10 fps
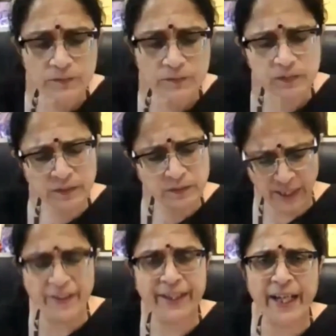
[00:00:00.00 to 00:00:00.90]
I'll
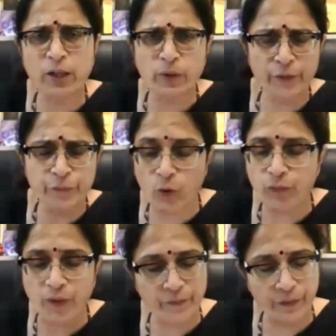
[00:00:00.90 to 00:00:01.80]
take only 4-5
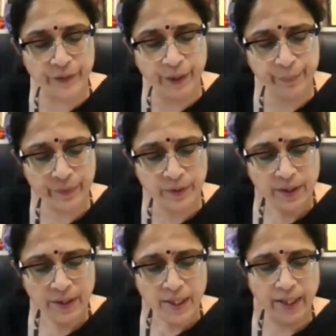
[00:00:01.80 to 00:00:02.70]
of them.
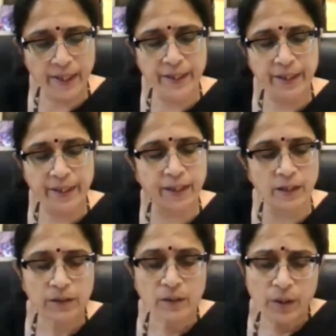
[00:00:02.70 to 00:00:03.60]
And
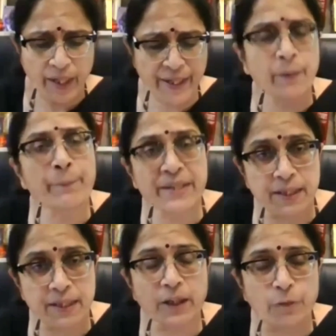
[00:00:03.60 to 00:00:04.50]
Balram Prasad, of
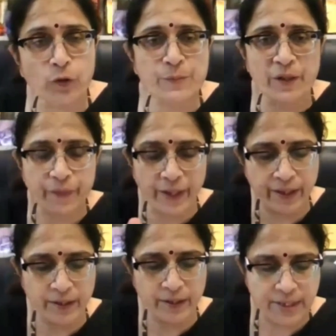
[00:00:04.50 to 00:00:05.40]
course, my friend,
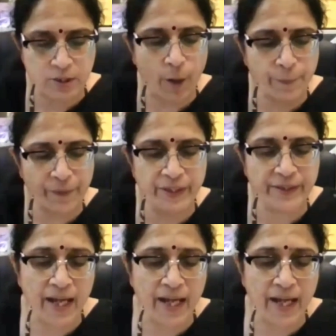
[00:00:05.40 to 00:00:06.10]
stopped with that.